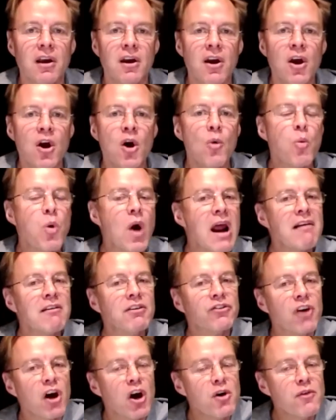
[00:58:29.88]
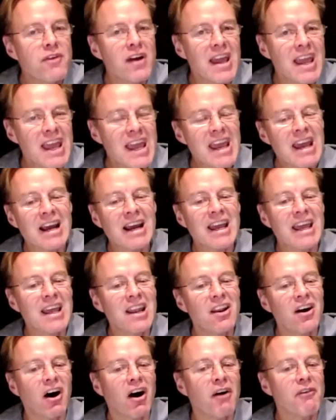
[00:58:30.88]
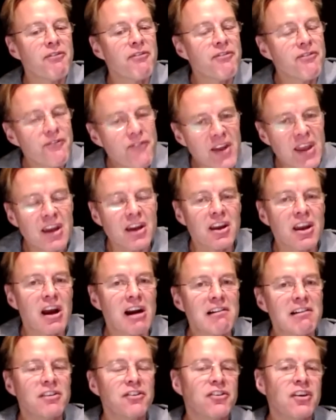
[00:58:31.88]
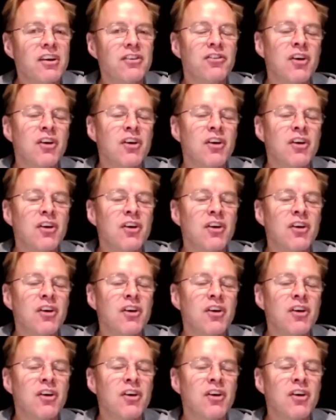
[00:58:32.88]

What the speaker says: Whereas over here in our fiat currencies,